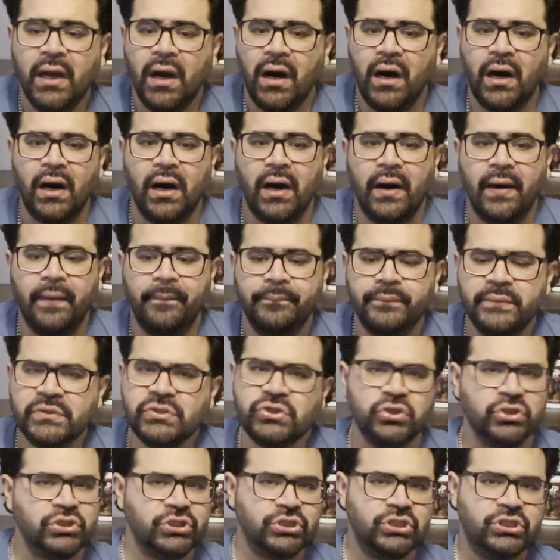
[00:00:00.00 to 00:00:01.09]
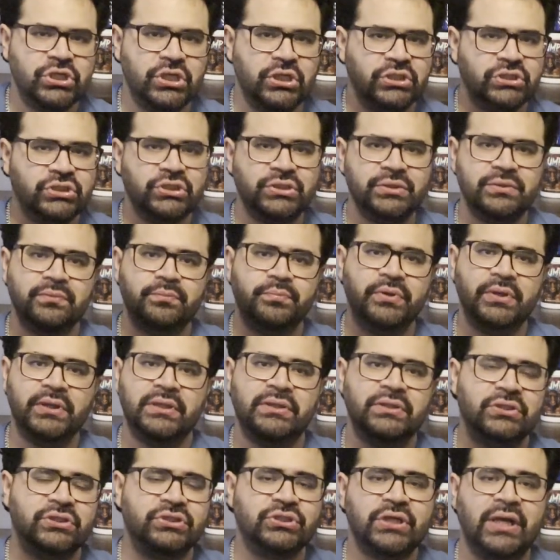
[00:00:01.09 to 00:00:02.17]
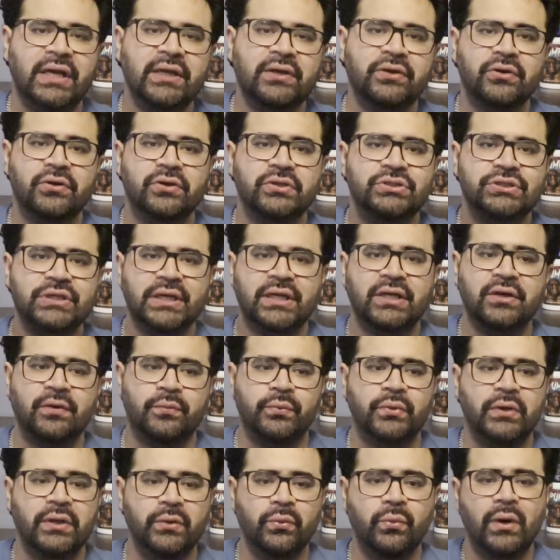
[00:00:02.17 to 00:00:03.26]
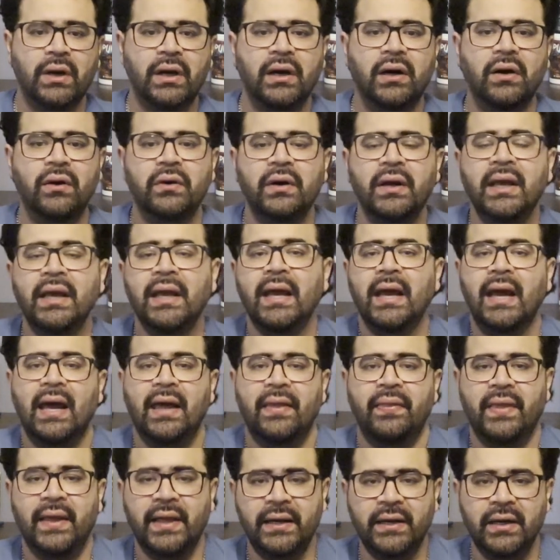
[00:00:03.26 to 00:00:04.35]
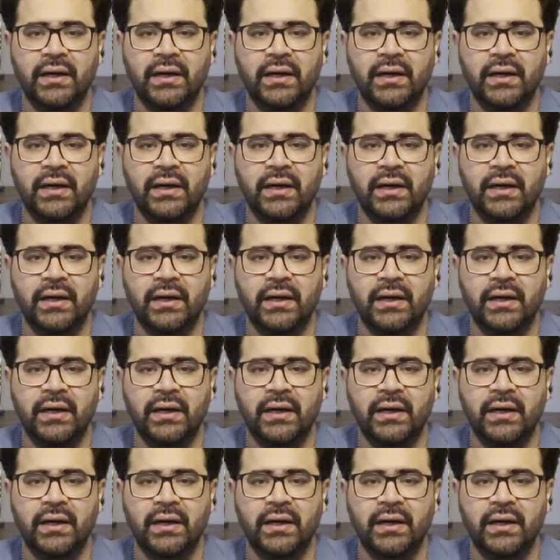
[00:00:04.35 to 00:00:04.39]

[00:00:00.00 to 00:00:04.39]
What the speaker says: So just put in the shaker, shake it up really well, and then